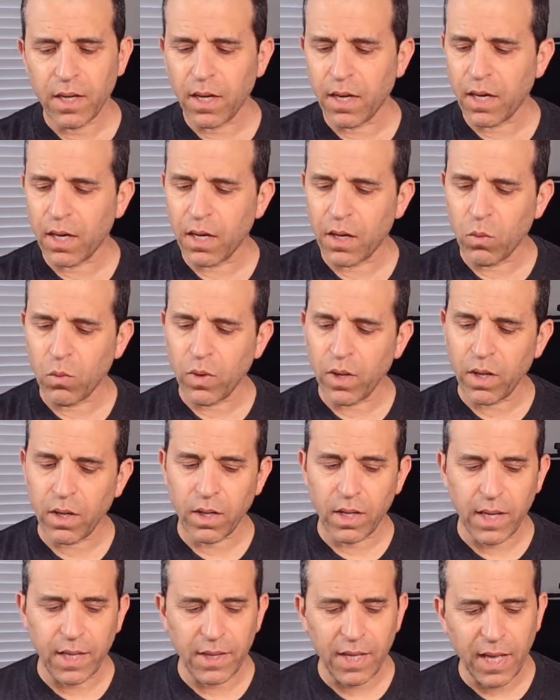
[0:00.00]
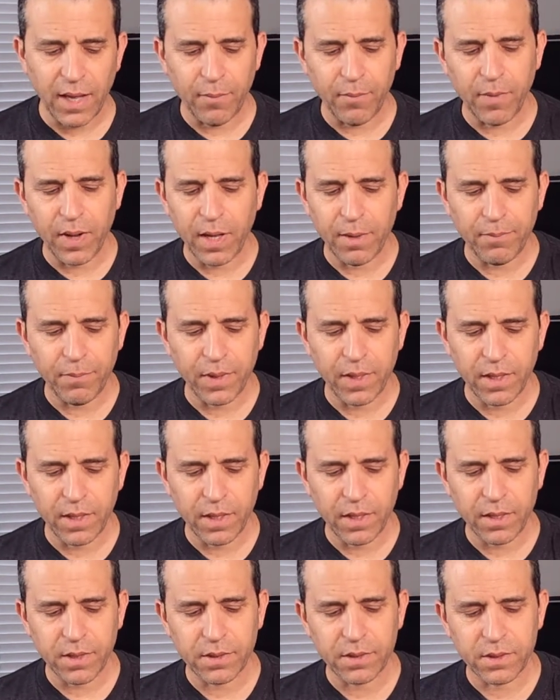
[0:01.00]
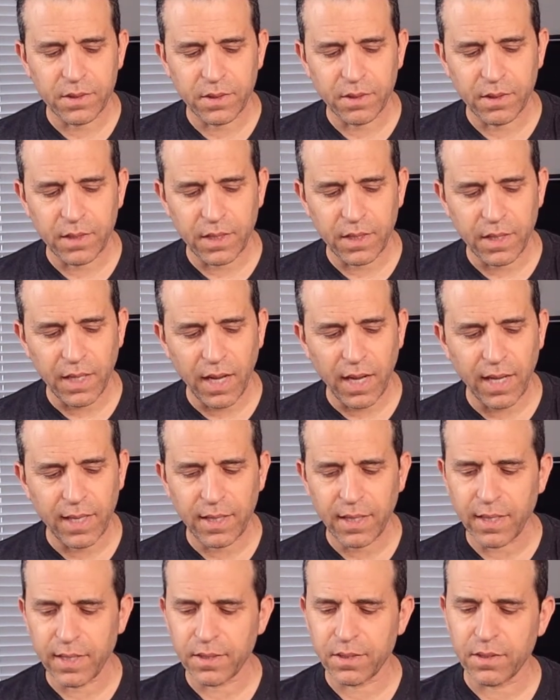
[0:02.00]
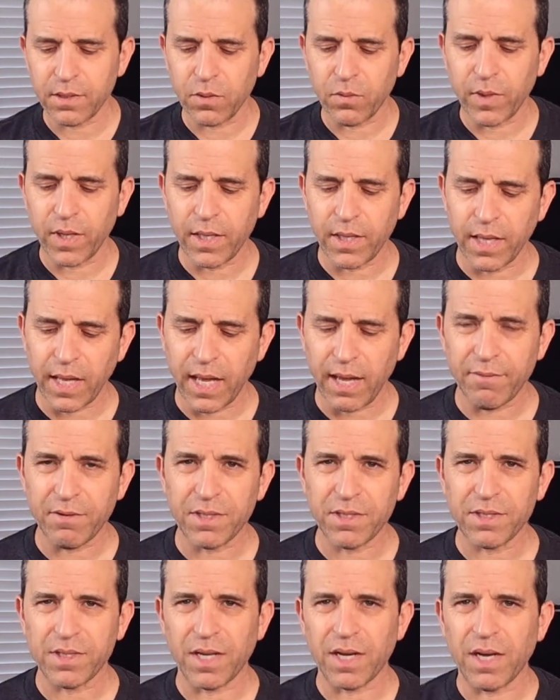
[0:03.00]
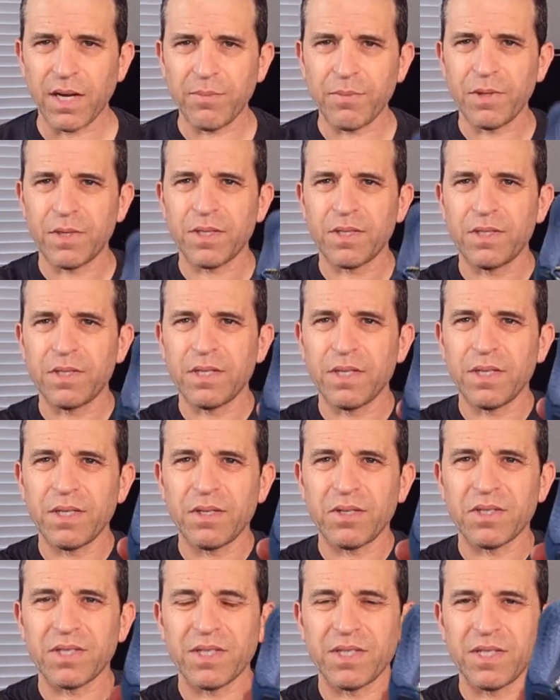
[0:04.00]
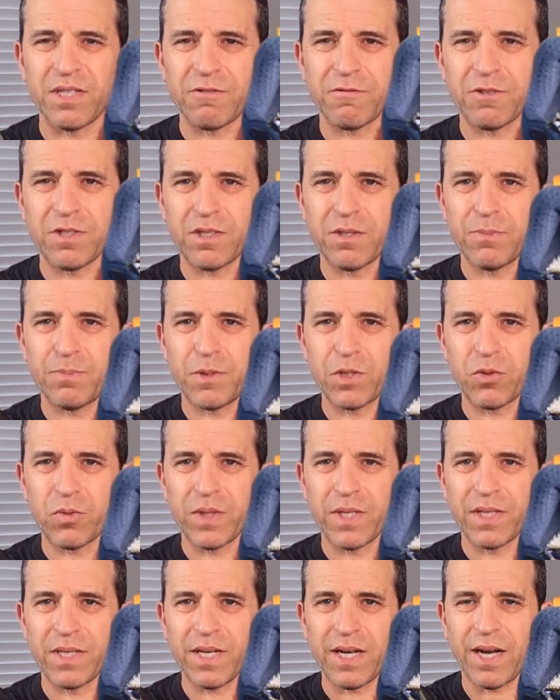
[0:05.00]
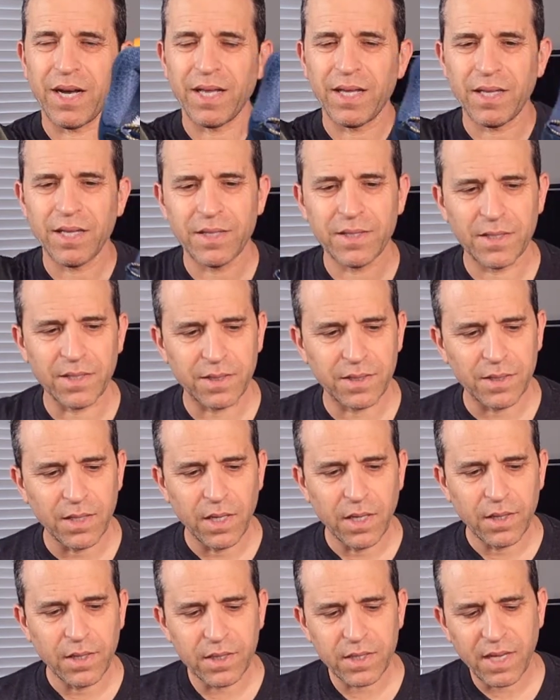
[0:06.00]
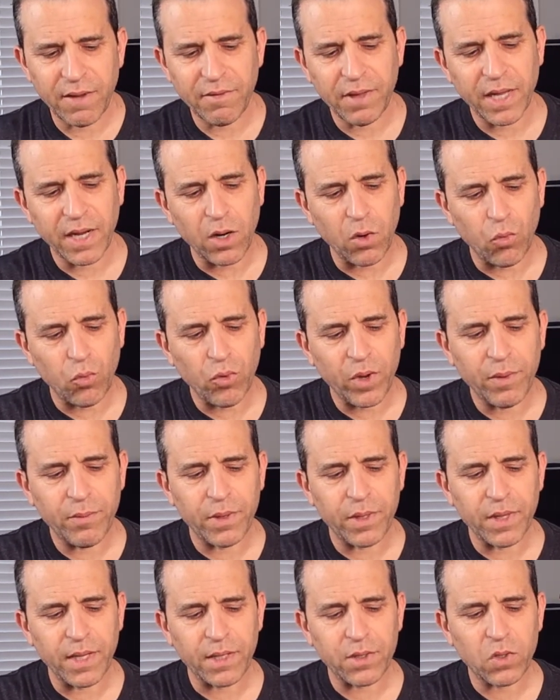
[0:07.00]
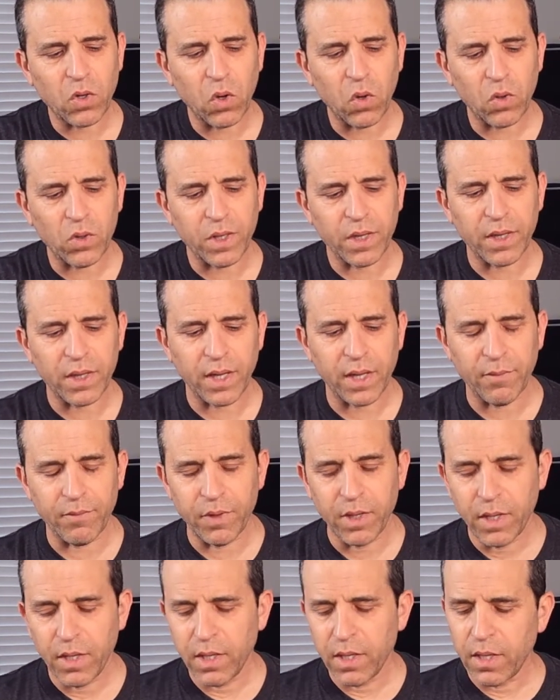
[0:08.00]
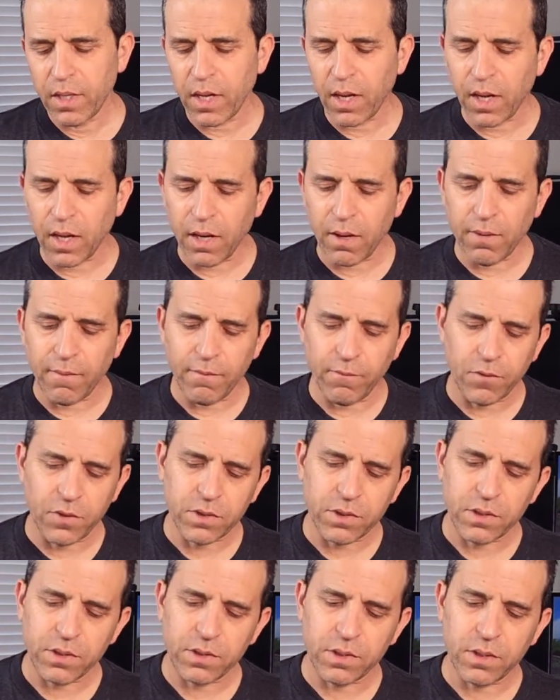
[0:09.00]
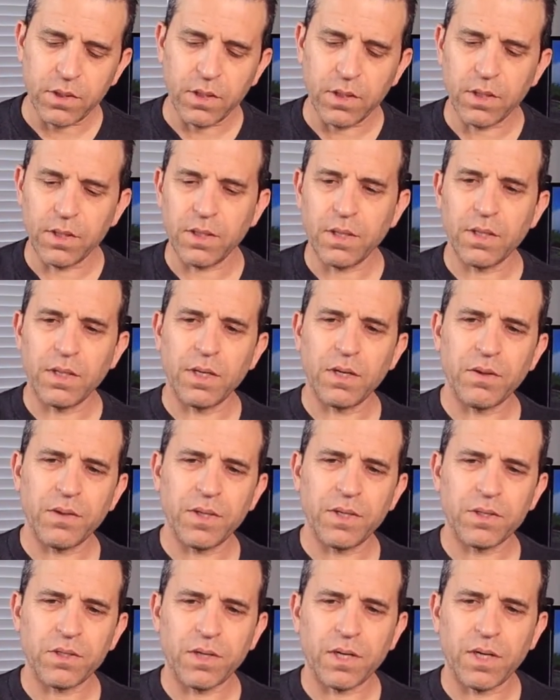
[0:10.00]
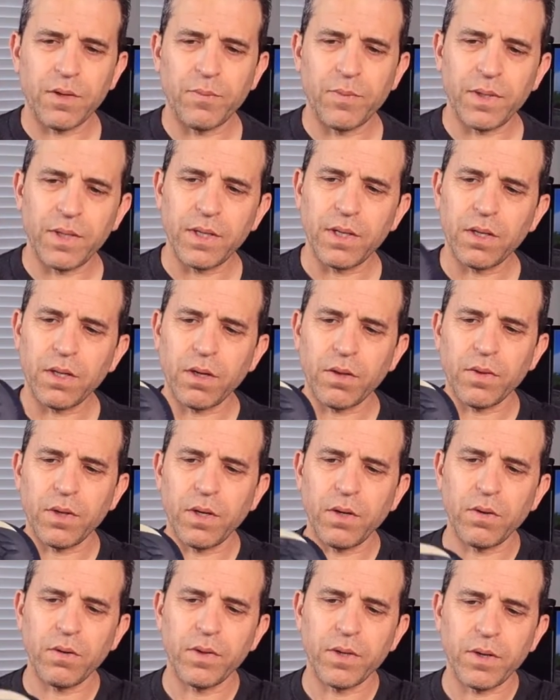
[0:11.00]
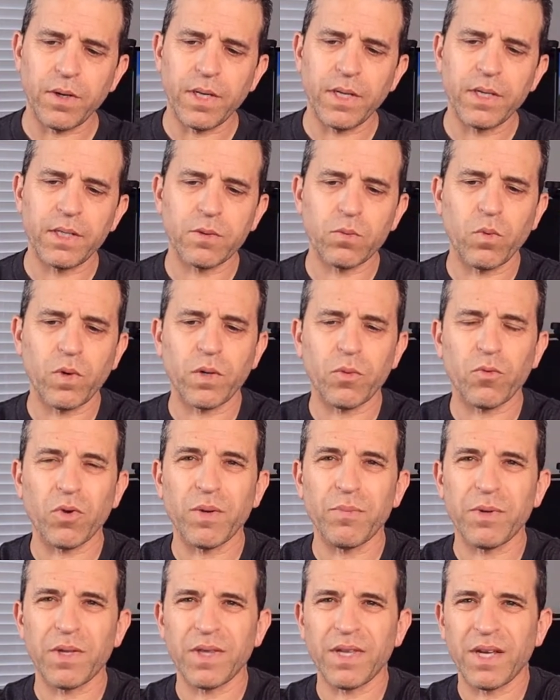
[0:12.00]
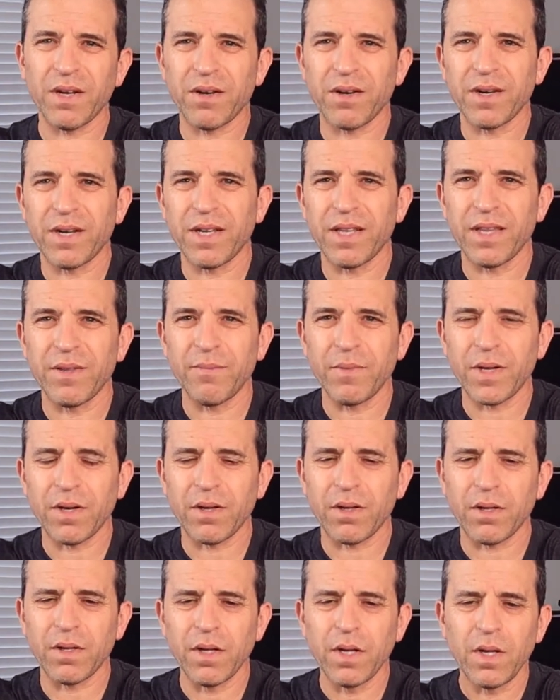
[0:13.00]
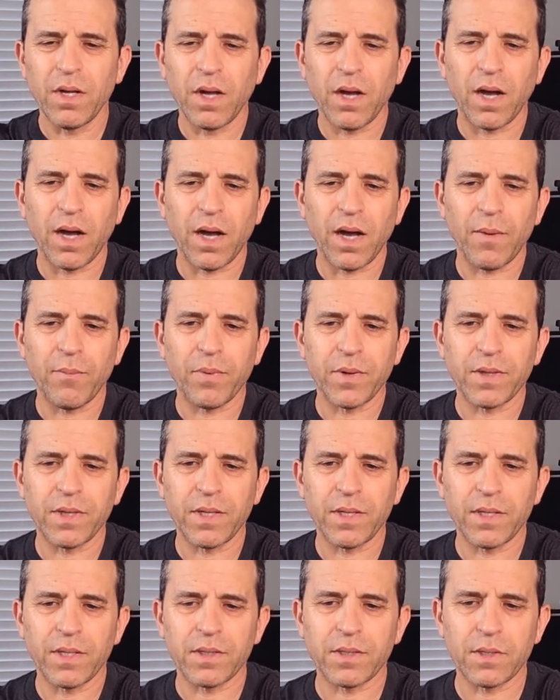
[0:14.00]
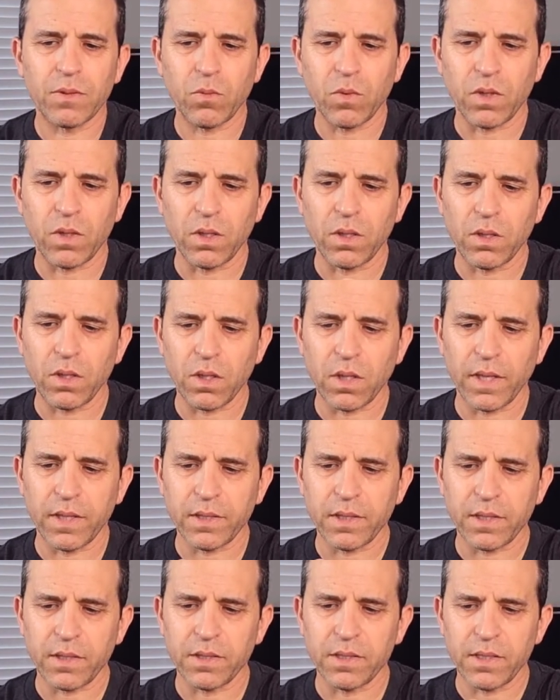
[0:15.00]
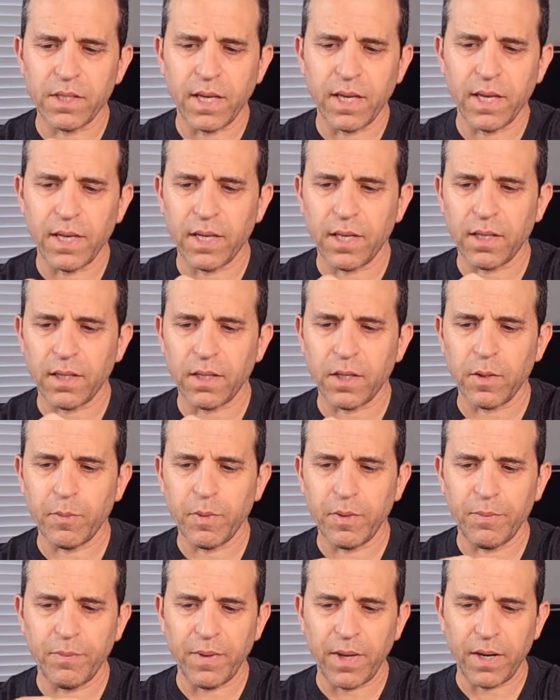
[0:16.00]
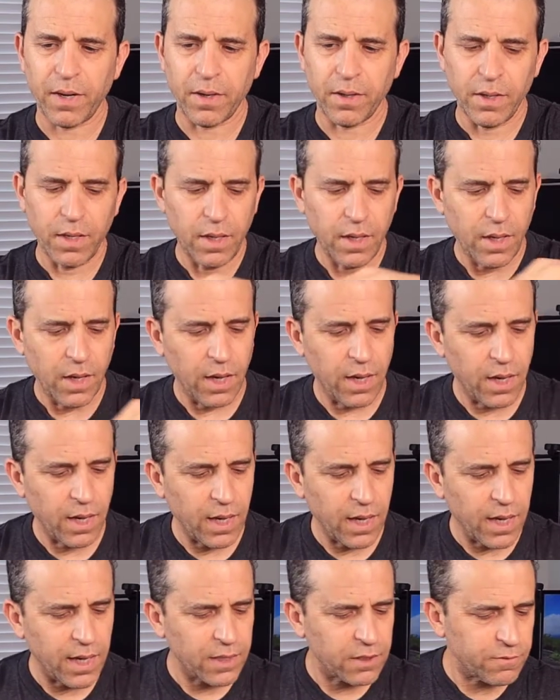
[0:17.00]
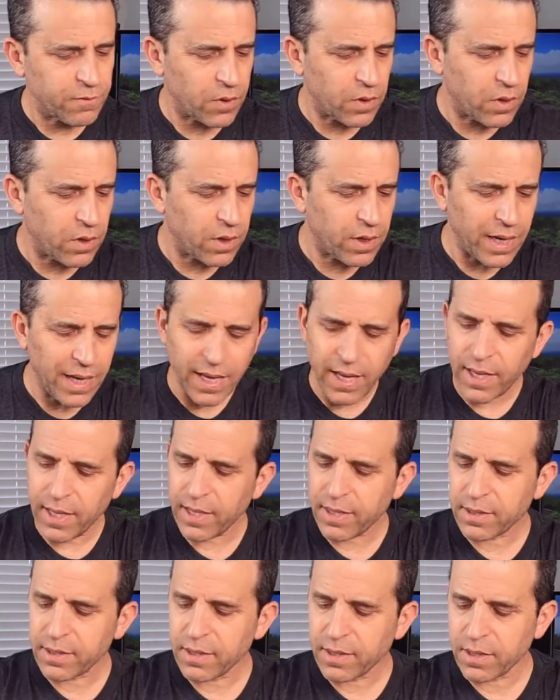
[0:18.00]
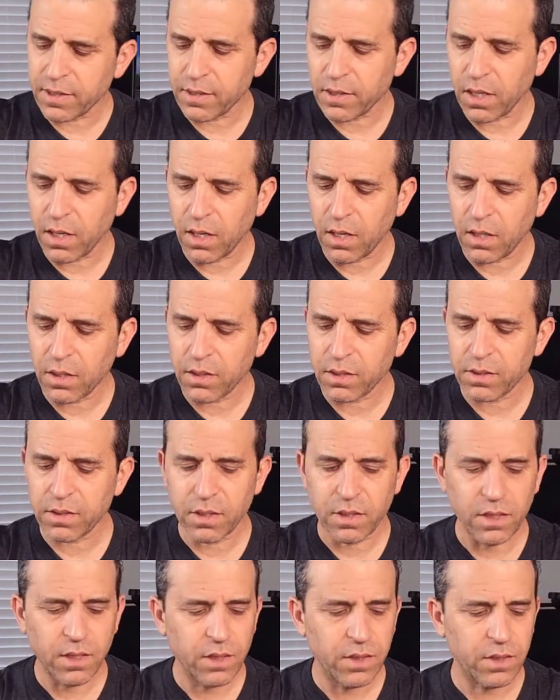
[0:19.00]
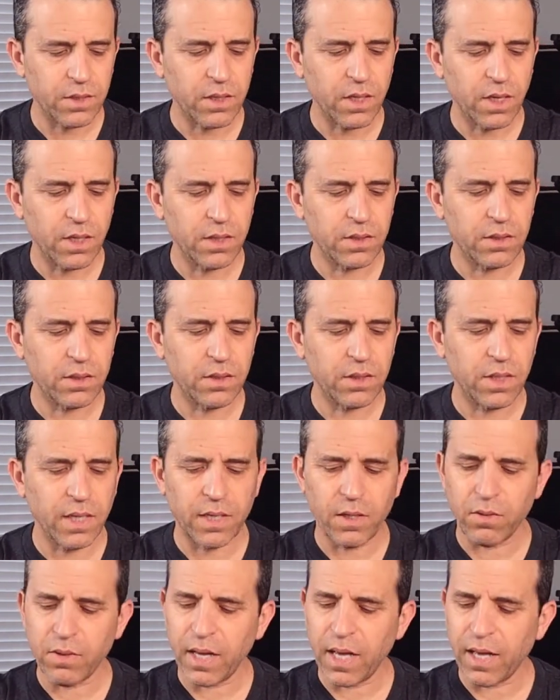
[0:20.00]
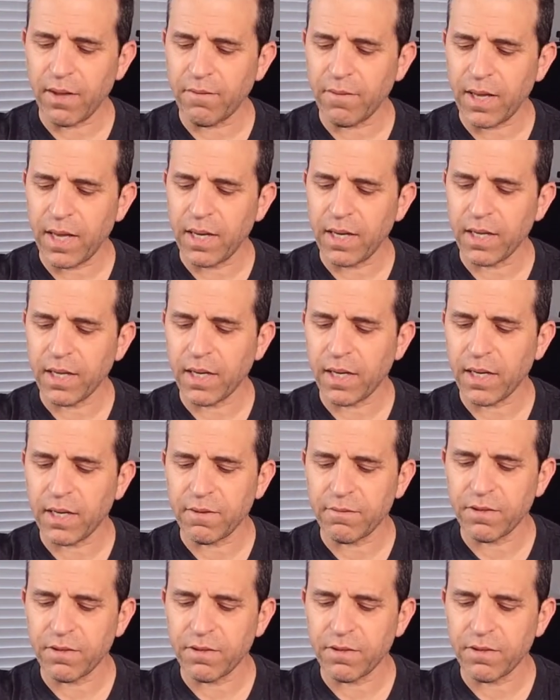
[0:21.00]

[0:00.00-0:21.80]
uh, well. And that might be because of the eyelets, the way they have it set up. You could see there's a difference between the eyelets. It's, these have like a ribbon that's holding them uh, versus, you know, these are going to be, although there is one ribbon there in the middle, uh, but these will look like they'll stay a little bit better. Uh, as far as the tongues, the tongues, they don't have any kind